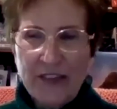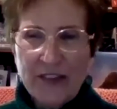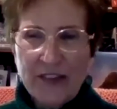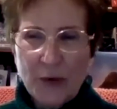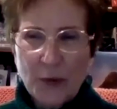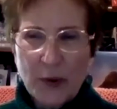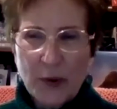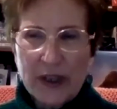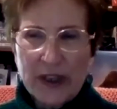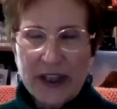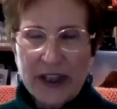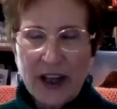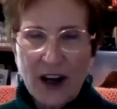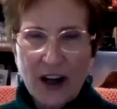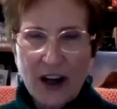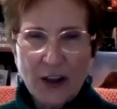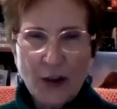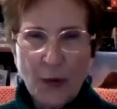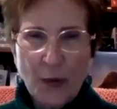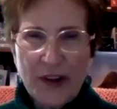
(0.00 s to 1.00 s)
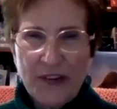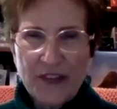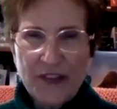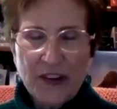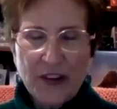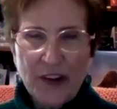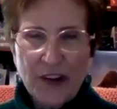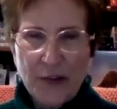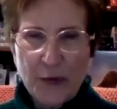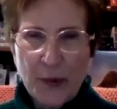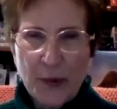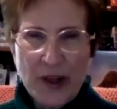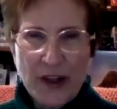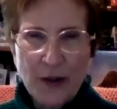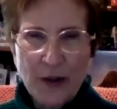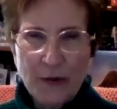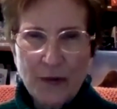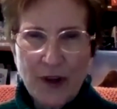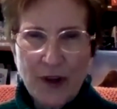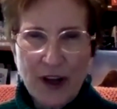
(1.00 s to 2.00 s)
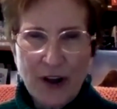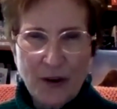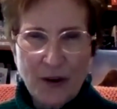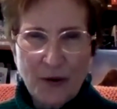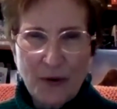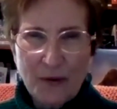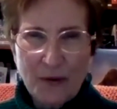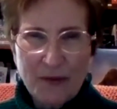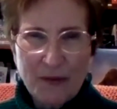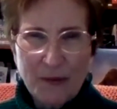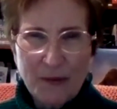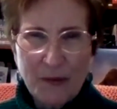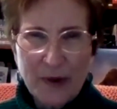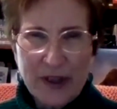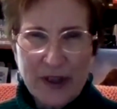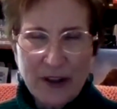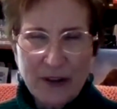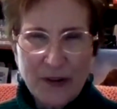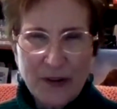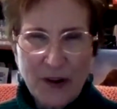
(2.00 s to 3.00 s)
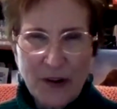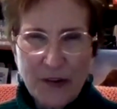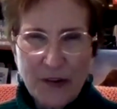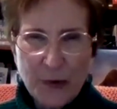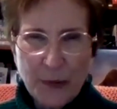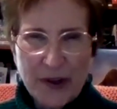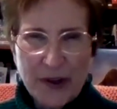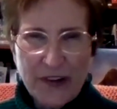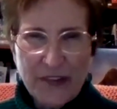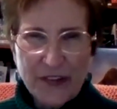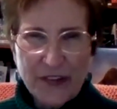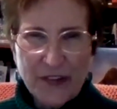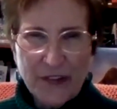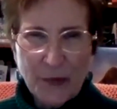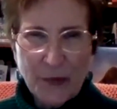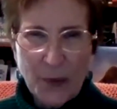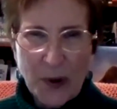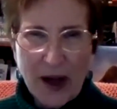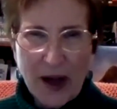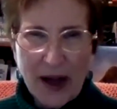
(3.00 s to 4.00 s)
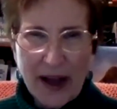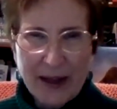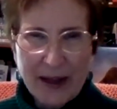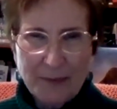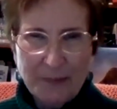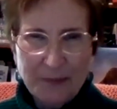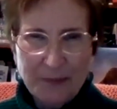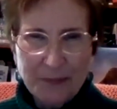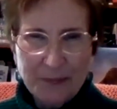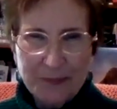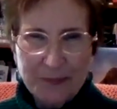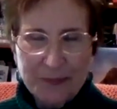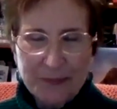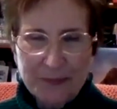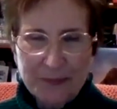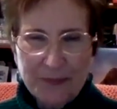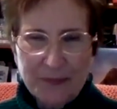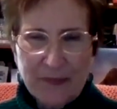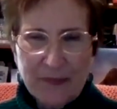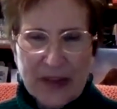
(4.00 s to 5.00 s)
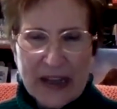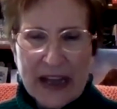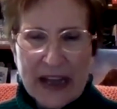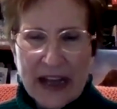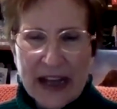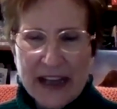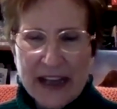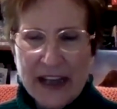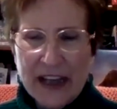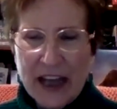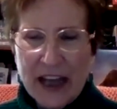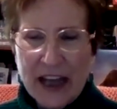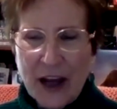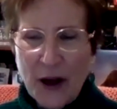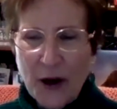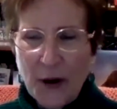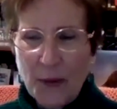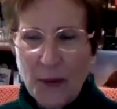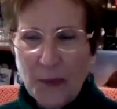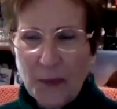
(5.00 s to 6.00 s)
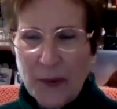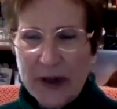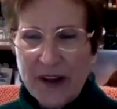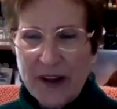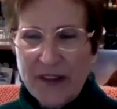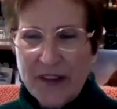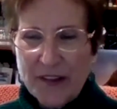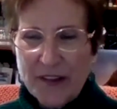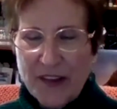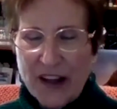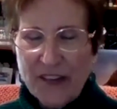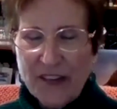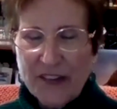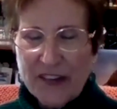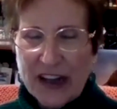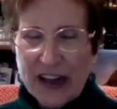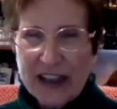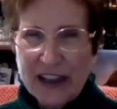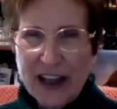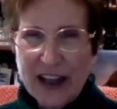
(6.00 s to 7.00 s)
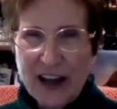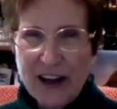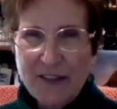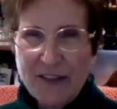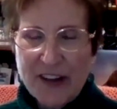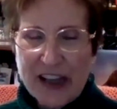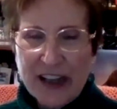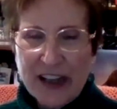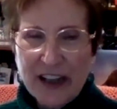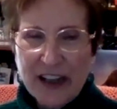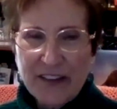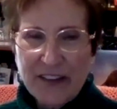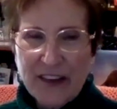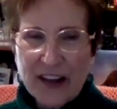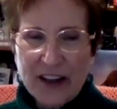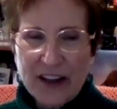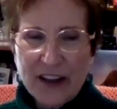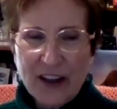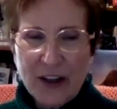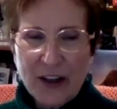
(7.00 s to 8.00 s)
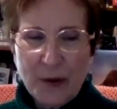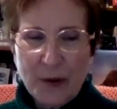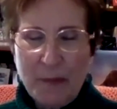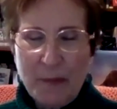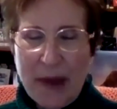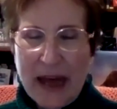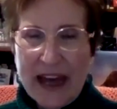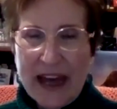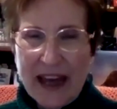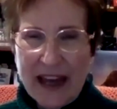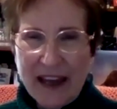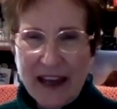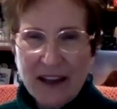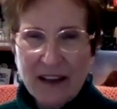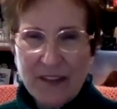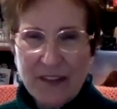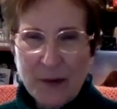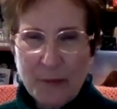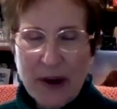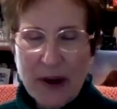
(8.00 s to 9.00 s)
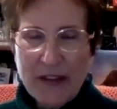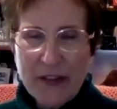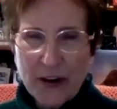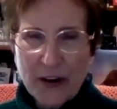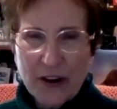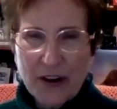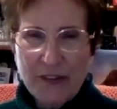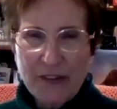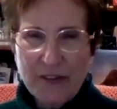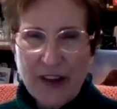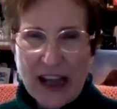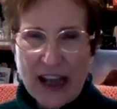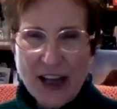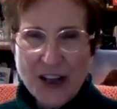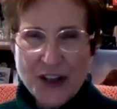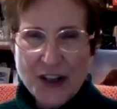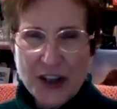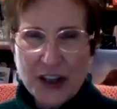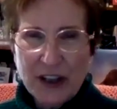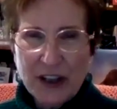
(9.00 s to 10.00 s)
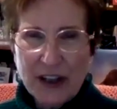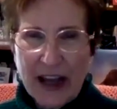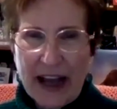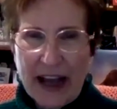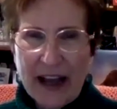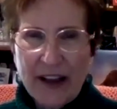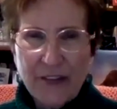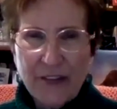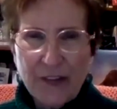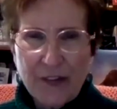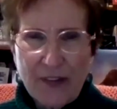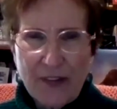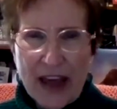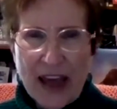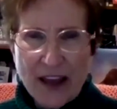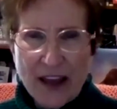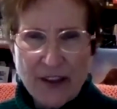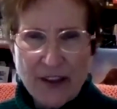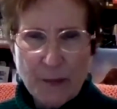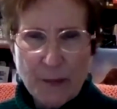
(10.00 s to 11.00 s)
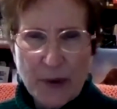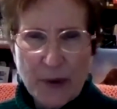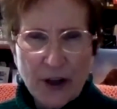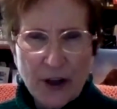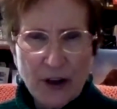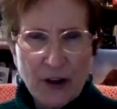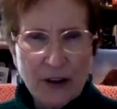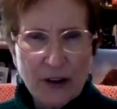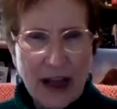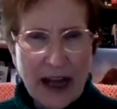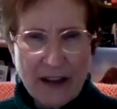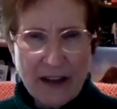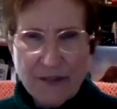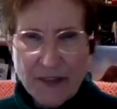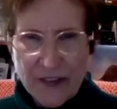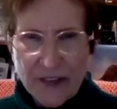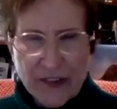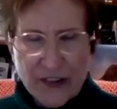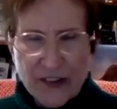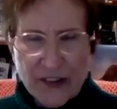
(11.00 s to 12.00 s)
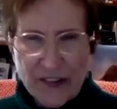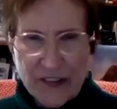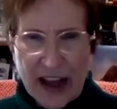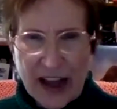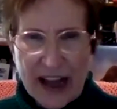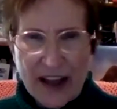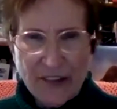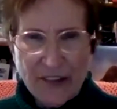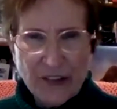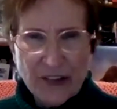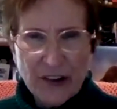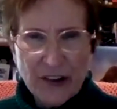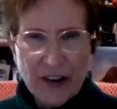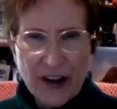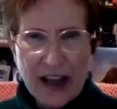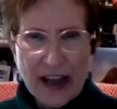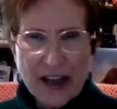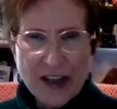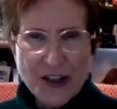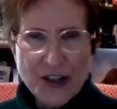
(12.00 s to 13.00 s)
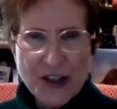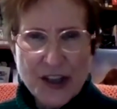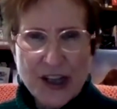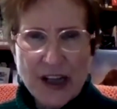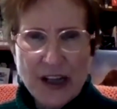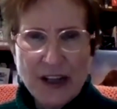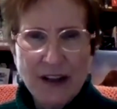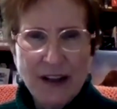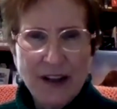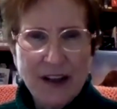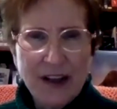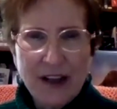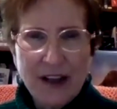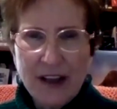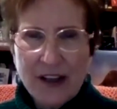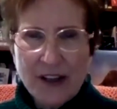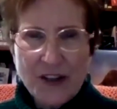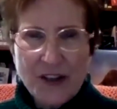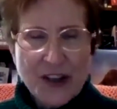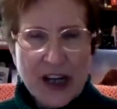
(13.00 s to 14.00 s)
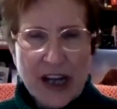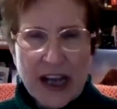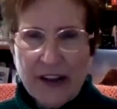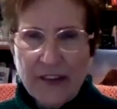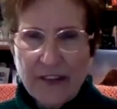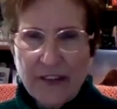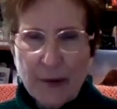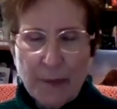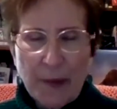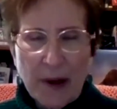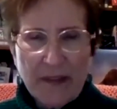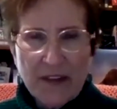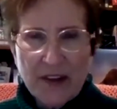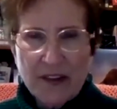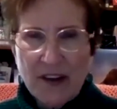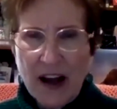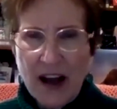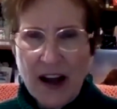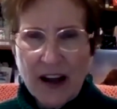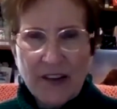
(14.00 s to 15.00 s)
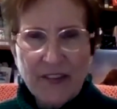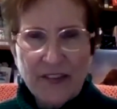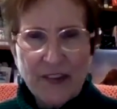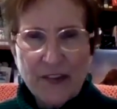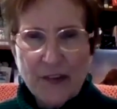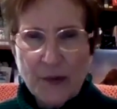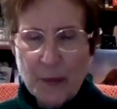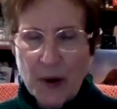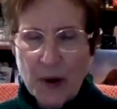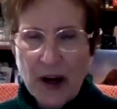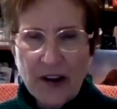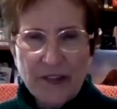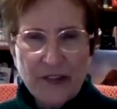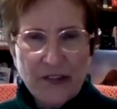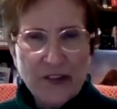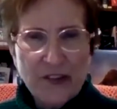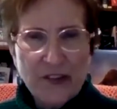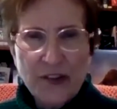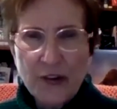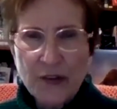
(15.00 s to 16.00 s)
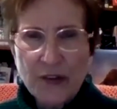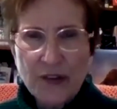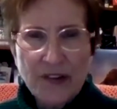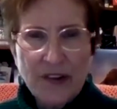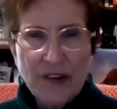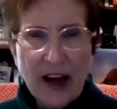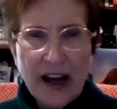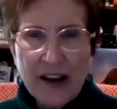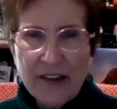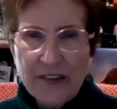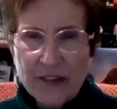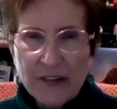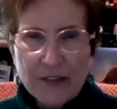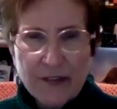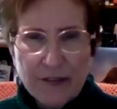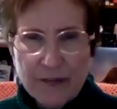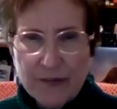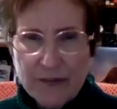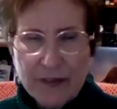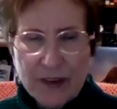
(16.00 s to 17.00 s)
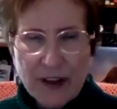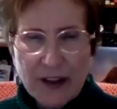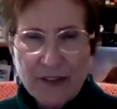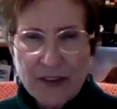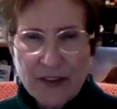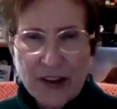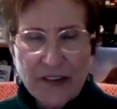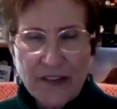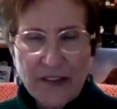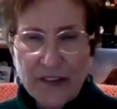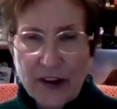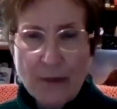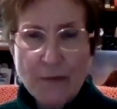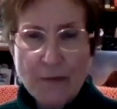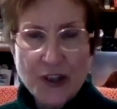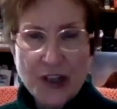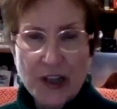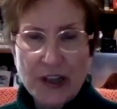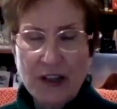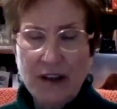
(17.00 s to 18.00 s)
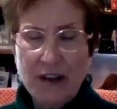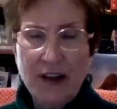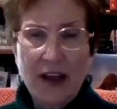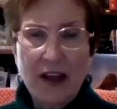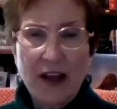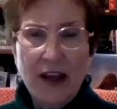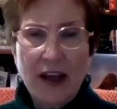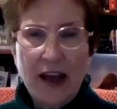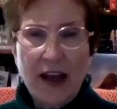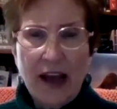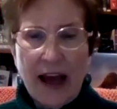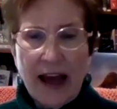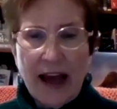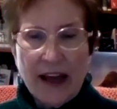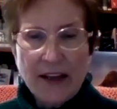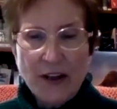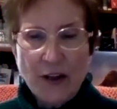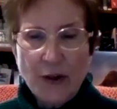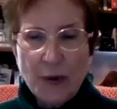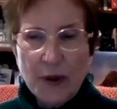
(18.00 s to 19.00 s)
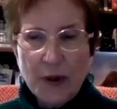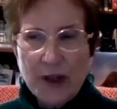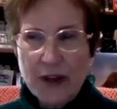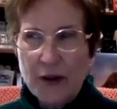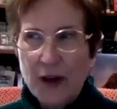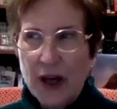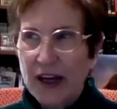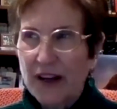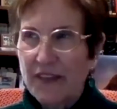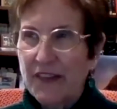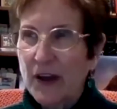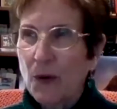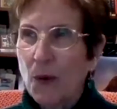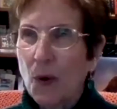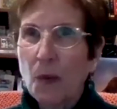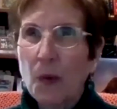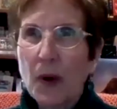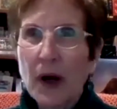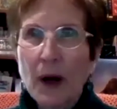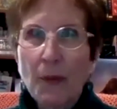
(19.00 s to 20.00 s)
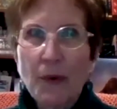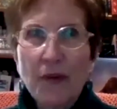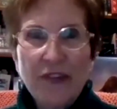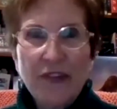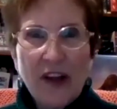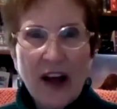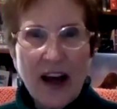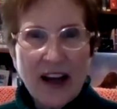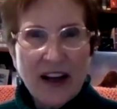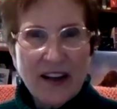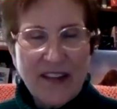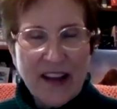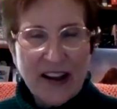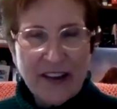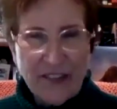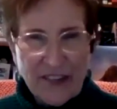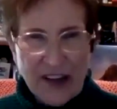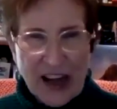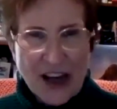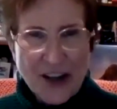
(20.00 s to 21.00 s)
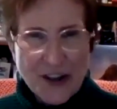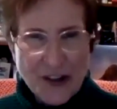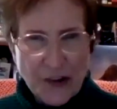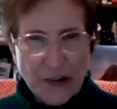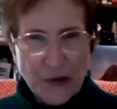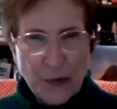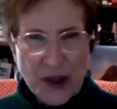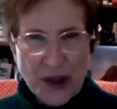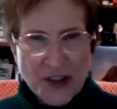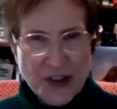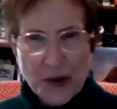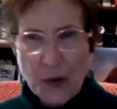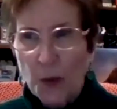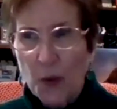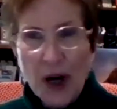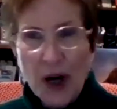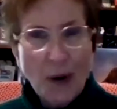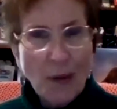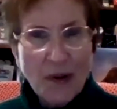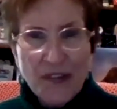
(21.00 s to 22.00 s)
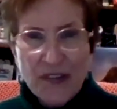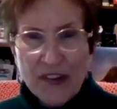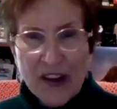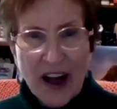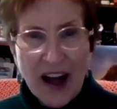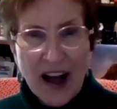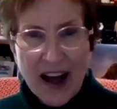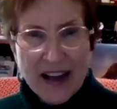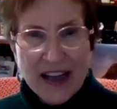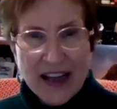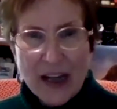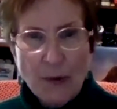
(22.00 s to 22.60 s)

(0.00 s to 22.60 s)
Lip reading: a really hard question, because we don't know the reasons why. And one of the things that I loved in it, that May, the mother of Angel, has faith, but her life is a disaster, and she ends up on the docks as a prostitute and dies of consumption. And you kind of think, well, where was God? And that's Angel's question. Where was God? He